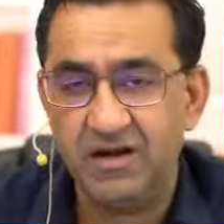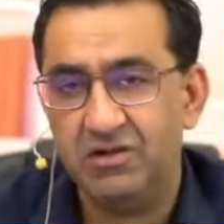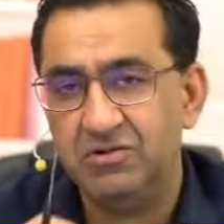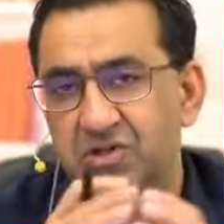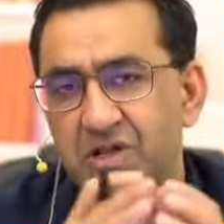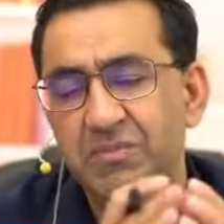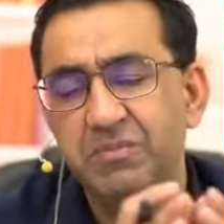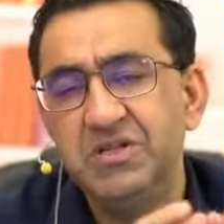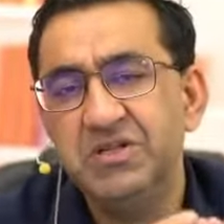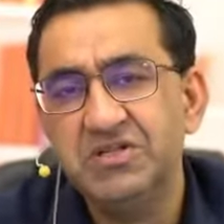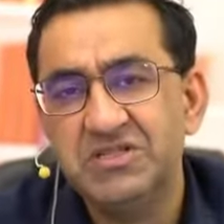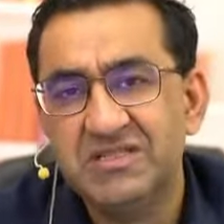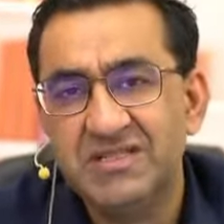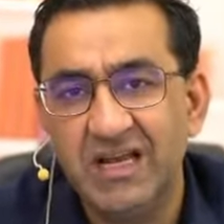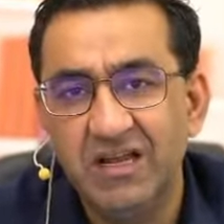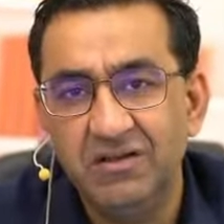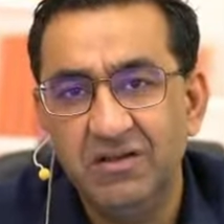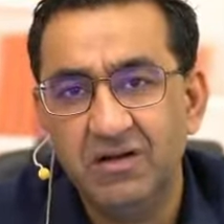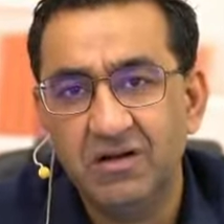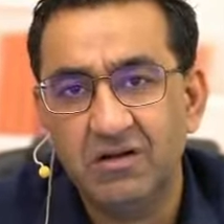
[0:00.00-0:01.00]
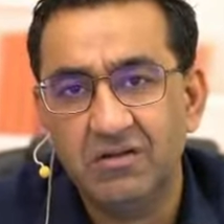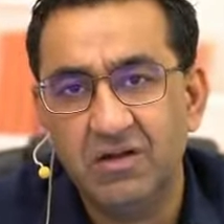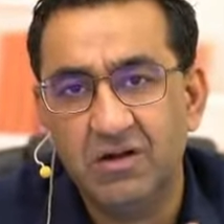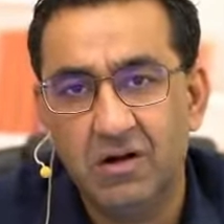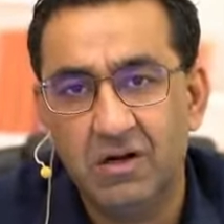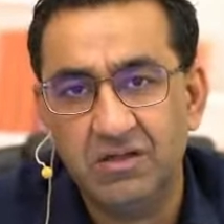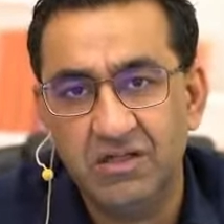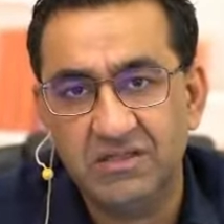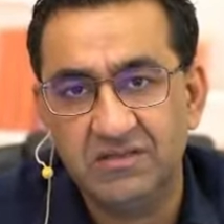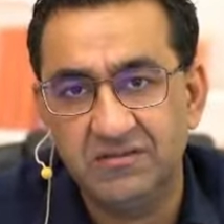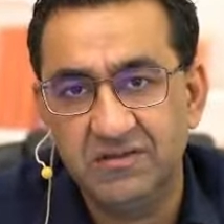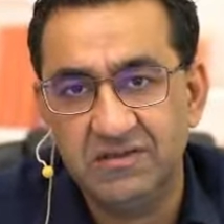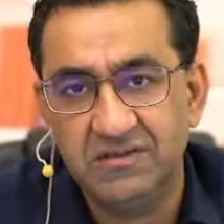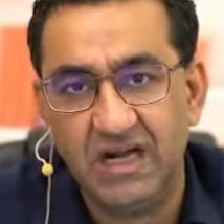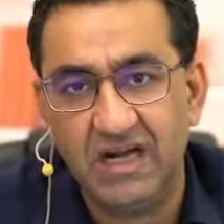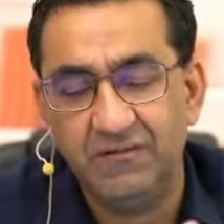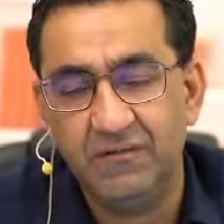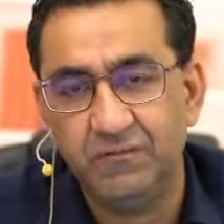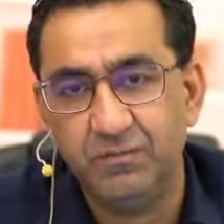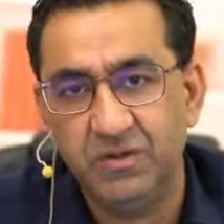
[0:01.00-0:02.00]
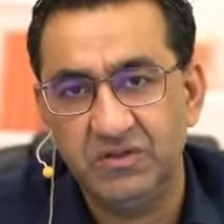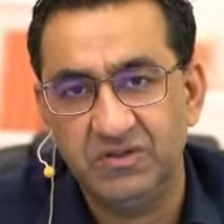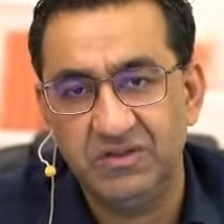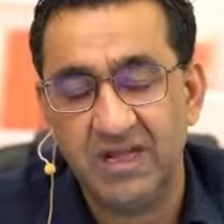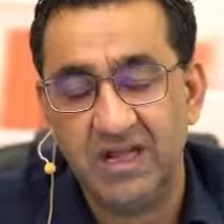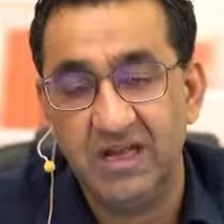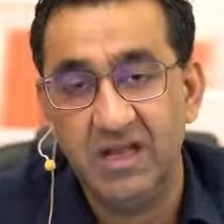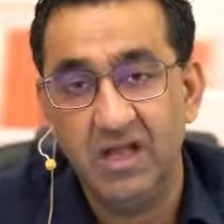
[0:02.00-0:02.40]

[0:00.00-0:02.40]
Now, let me just tell you the context of this 95th percentile.